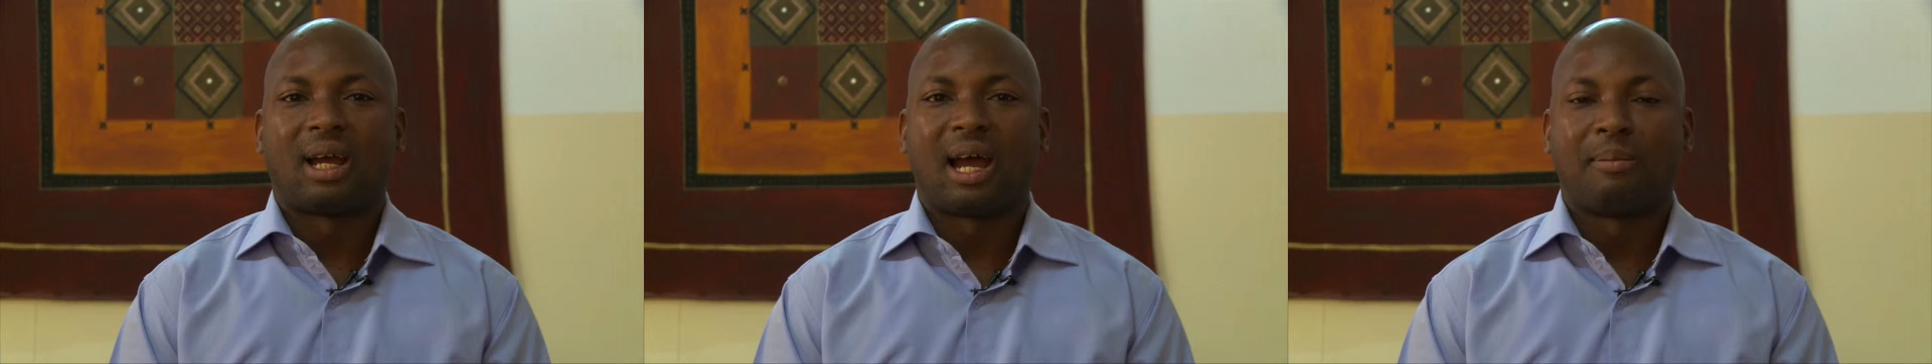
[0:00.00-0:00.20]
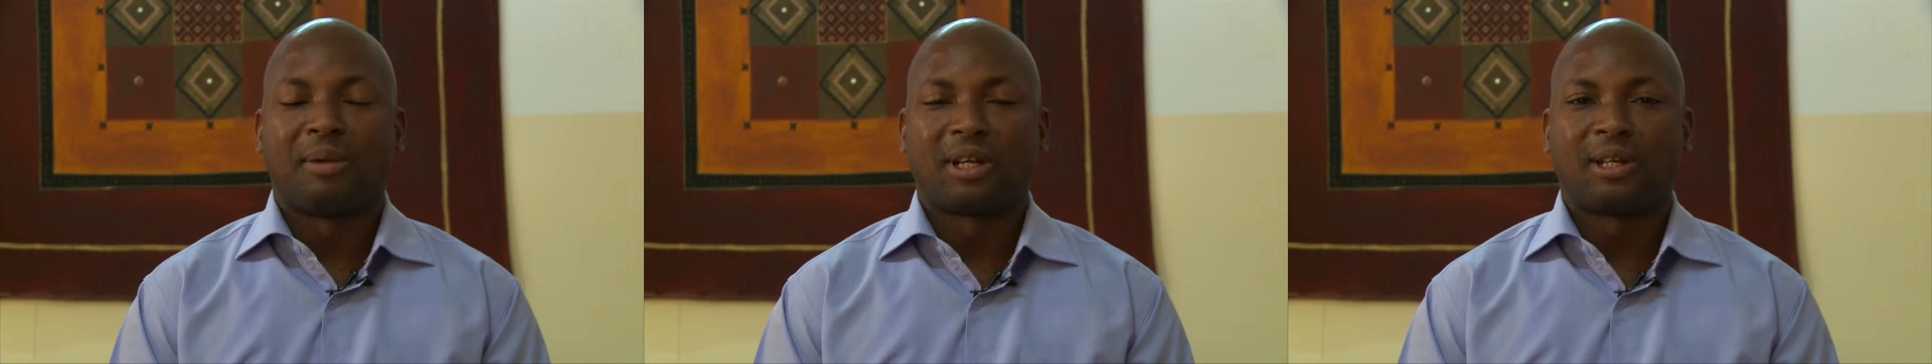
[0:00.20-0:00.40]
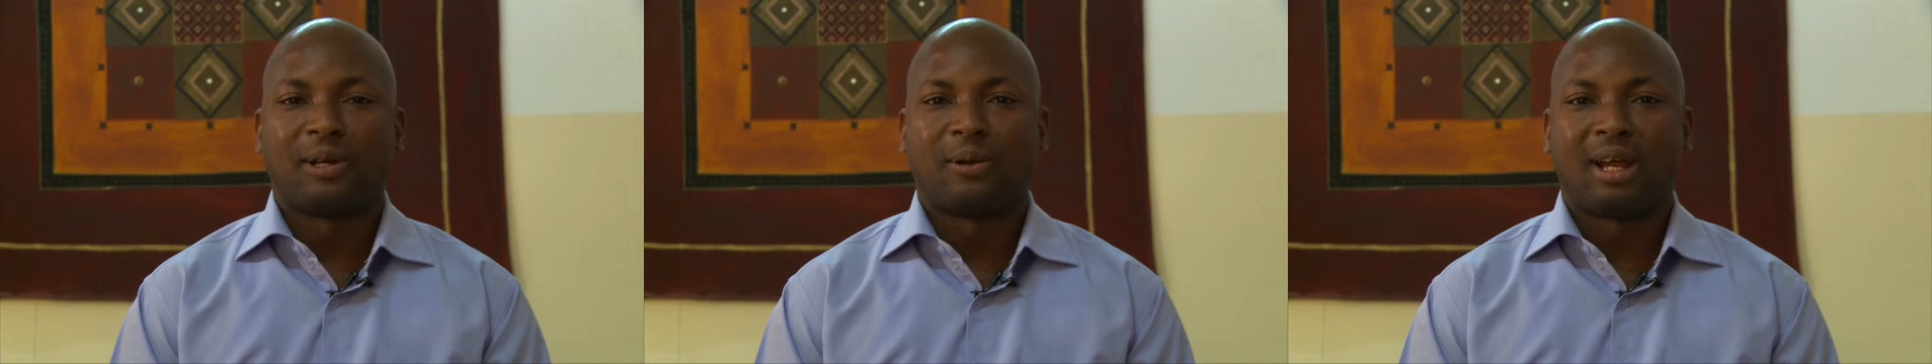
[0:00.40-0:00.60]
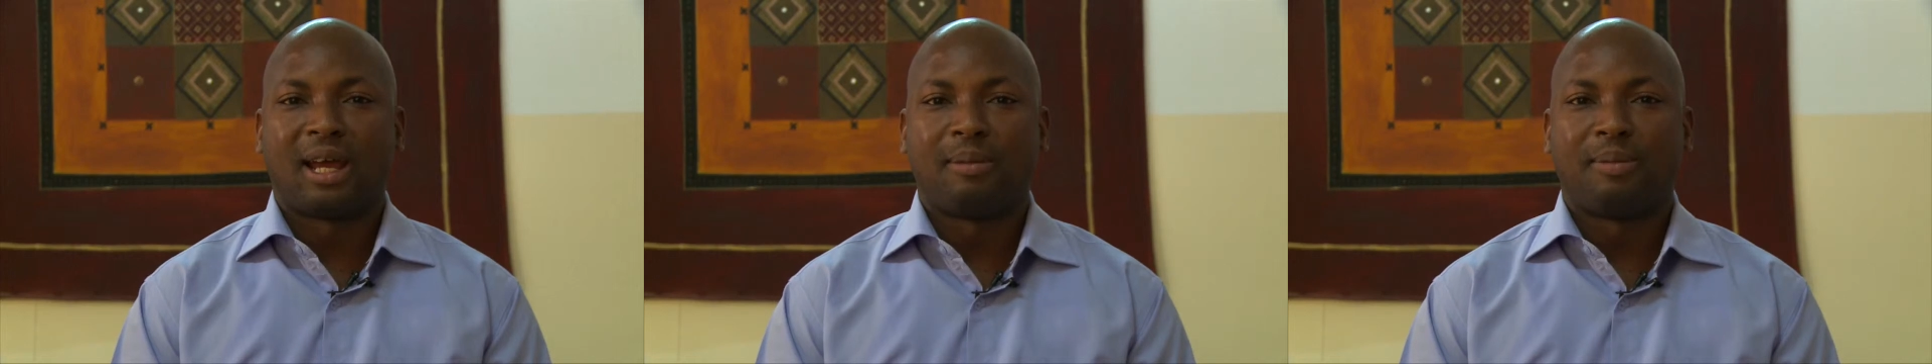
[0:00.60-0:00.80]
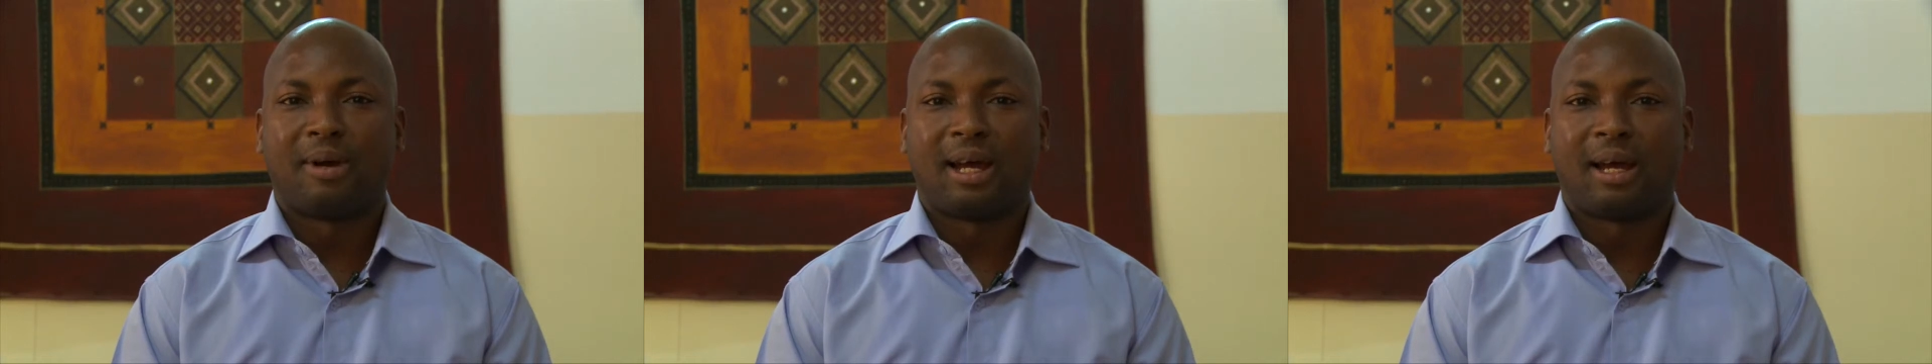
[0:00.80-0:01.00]
I'm
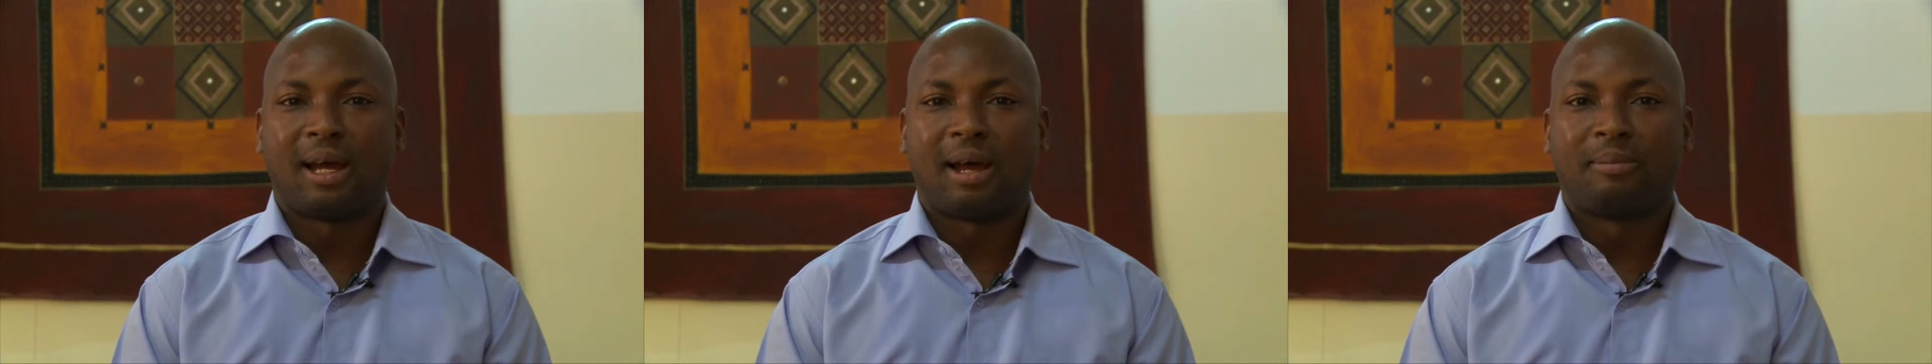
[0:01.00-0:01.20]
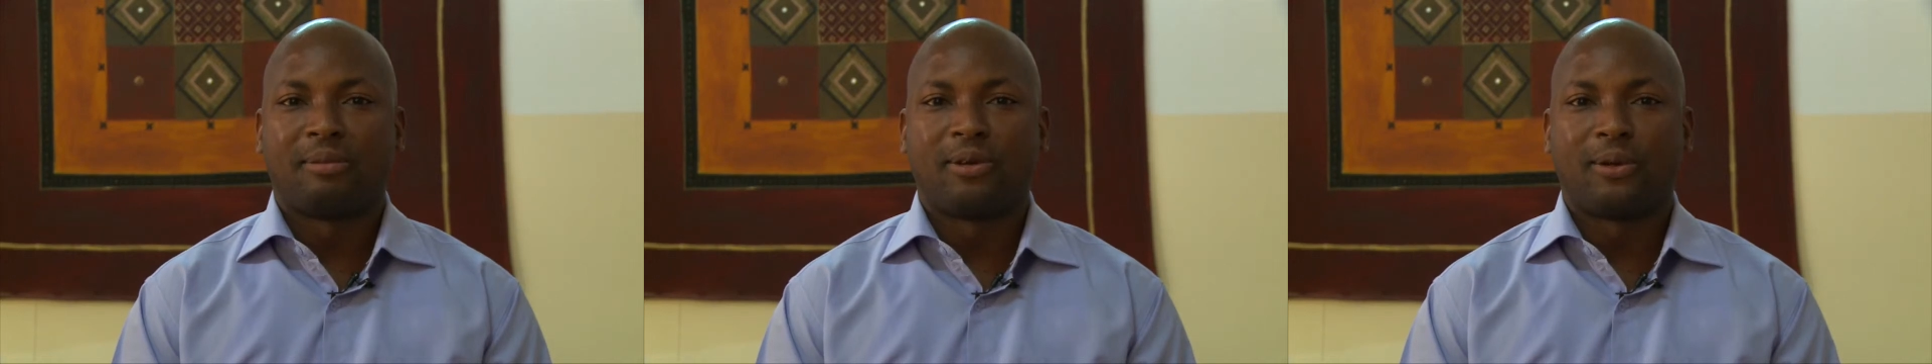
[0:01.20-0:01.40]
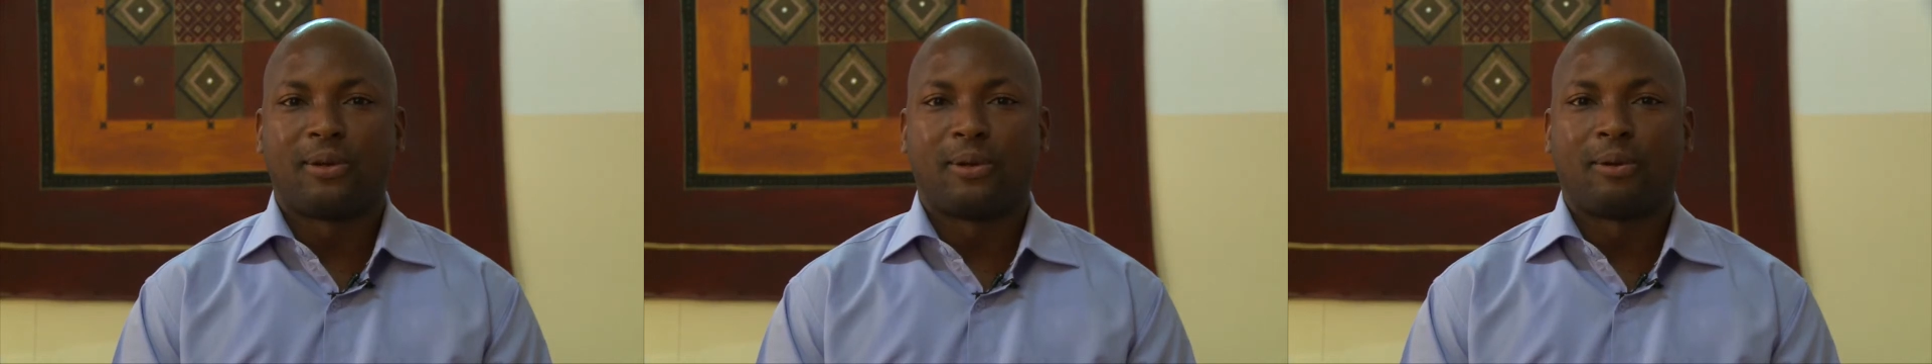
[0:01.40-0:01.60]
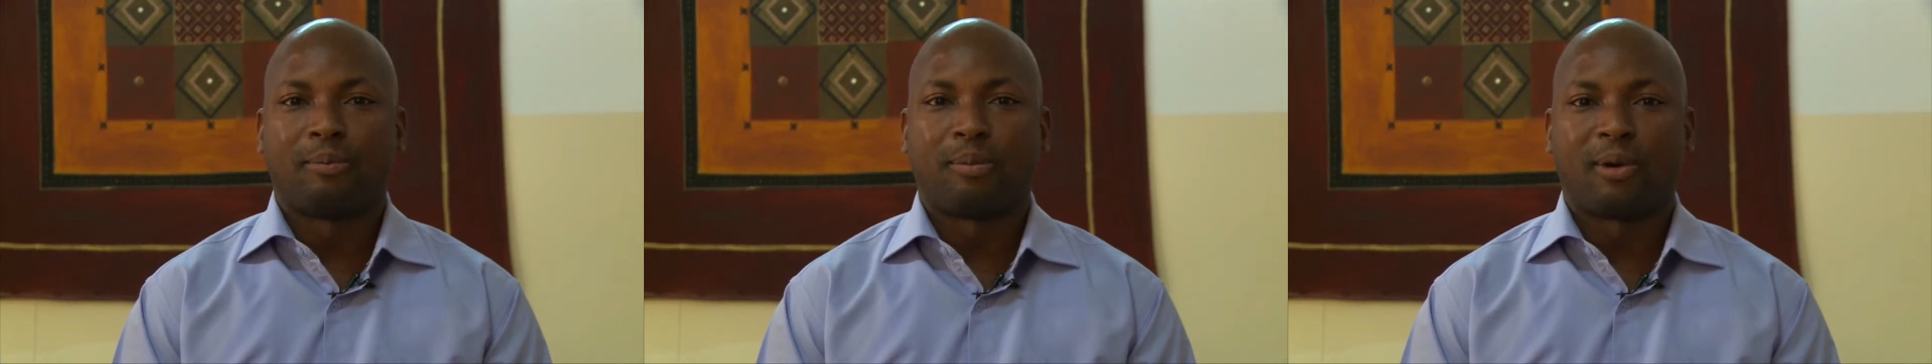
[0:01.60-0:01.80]
Ataoulaye Bah. I'm the